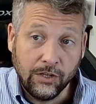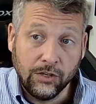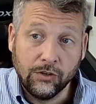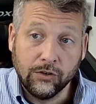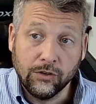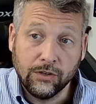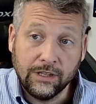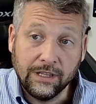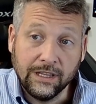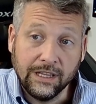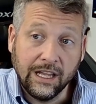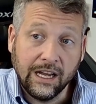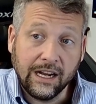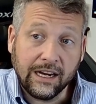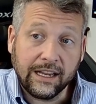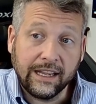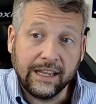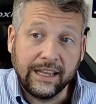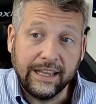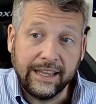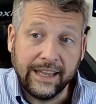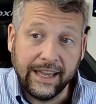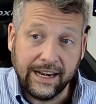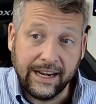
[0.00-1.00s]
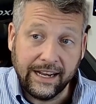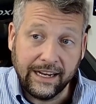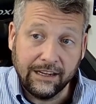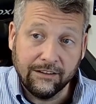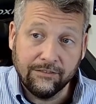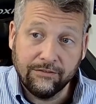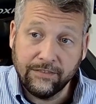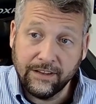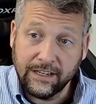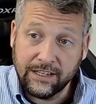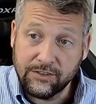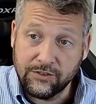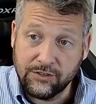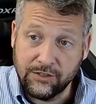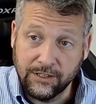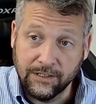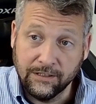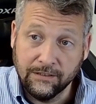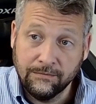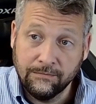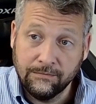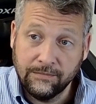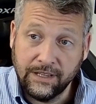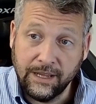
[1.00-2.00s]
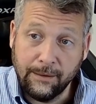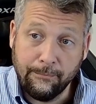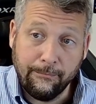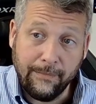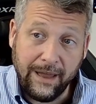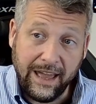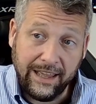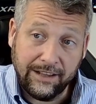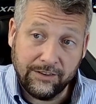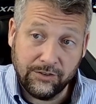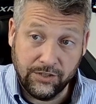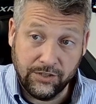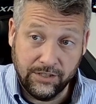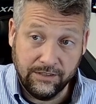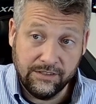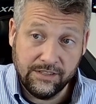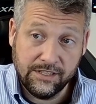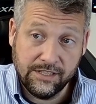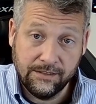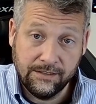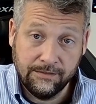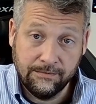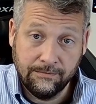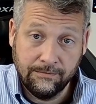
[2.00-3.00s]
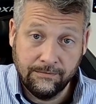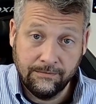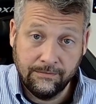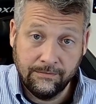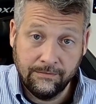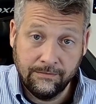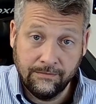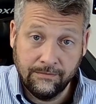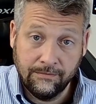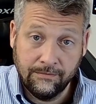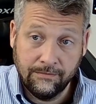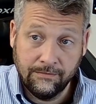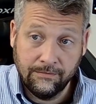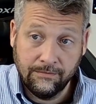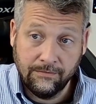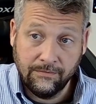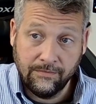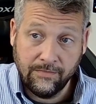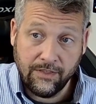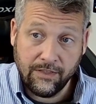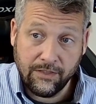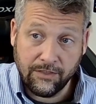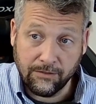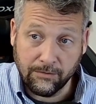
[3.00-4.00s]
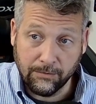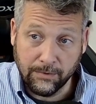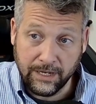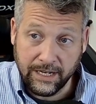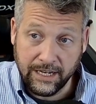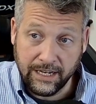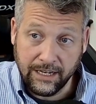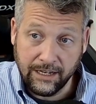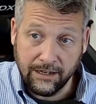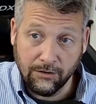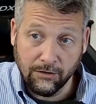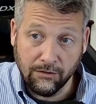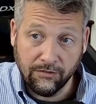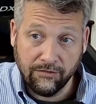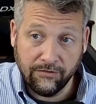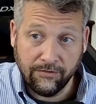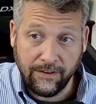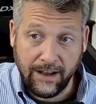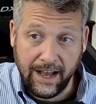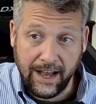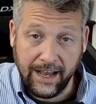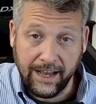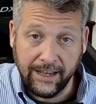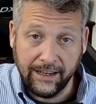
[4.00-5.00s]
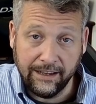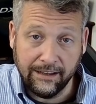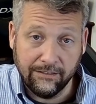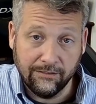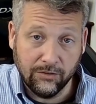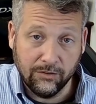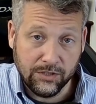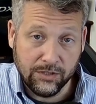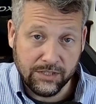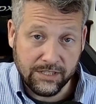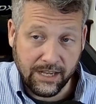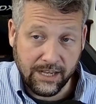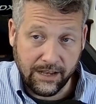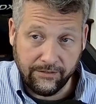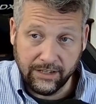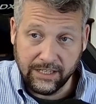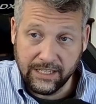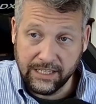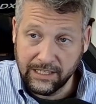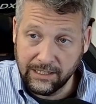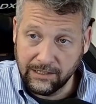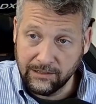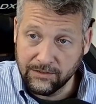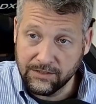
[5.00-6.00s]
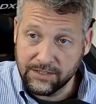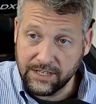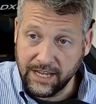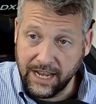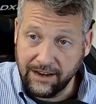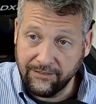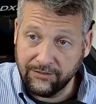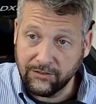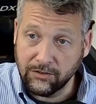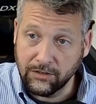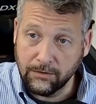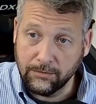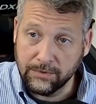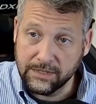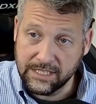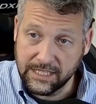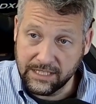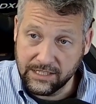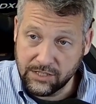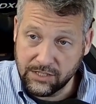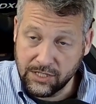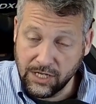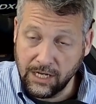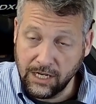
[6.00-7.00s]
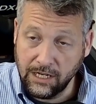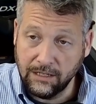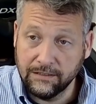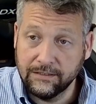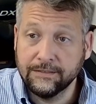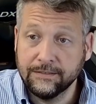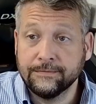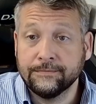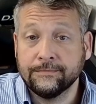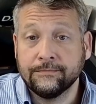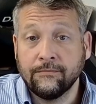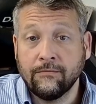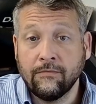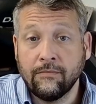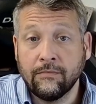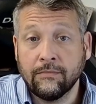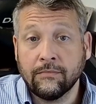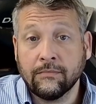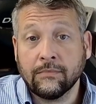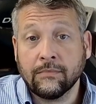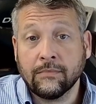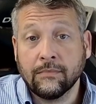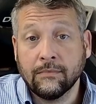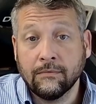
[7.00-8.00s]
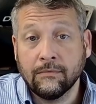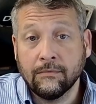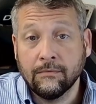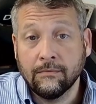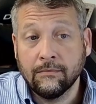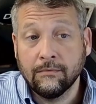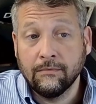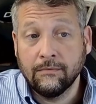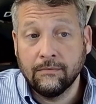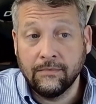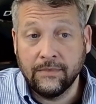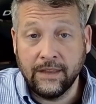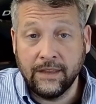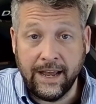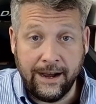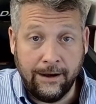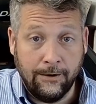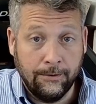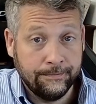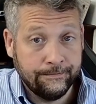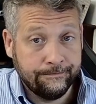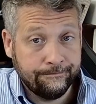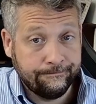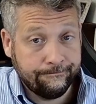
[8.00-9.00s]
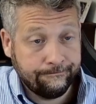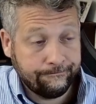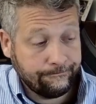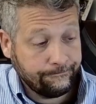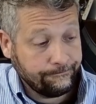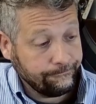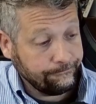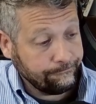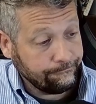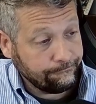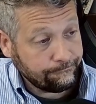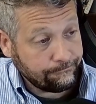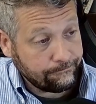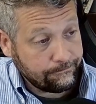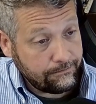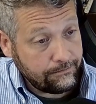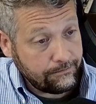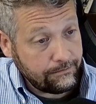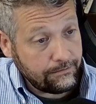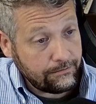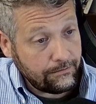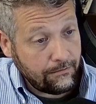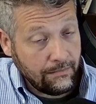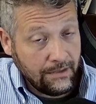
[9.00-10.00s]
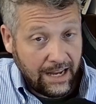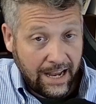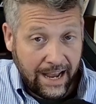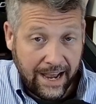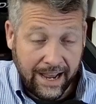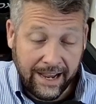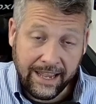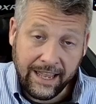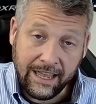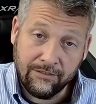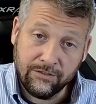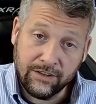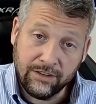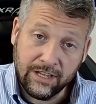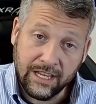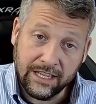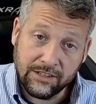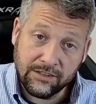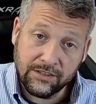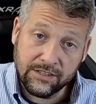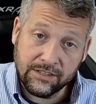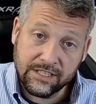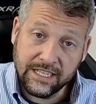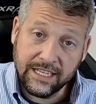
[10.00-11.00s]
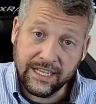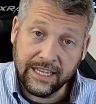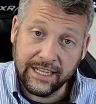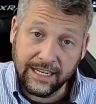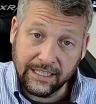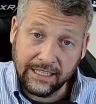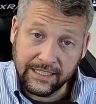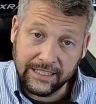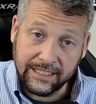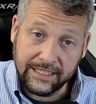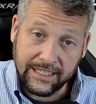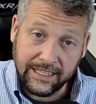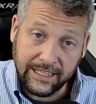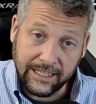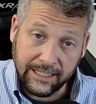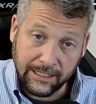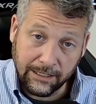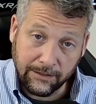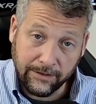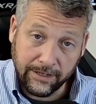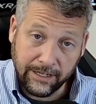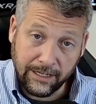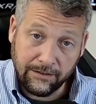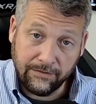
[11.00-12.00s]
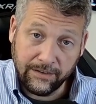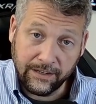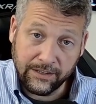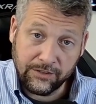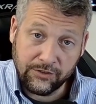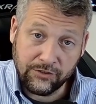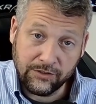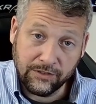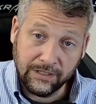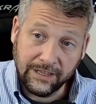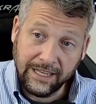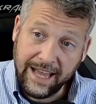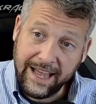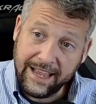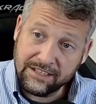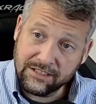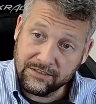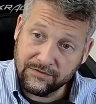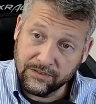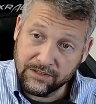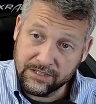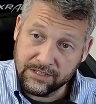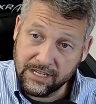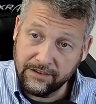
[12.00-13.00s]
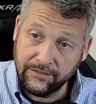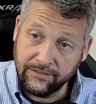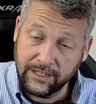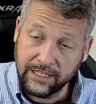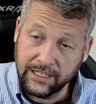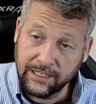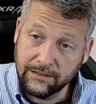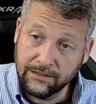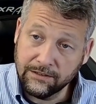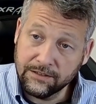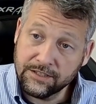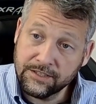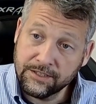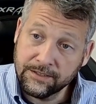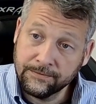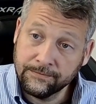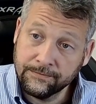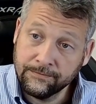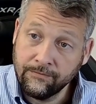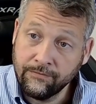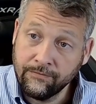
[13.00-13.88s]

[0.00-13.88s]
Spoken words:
good luck getting a fixture that matches 3 or 5 or 7 years after it was installed. Now, I have yet to see an LED integrated fixture last for 7 years.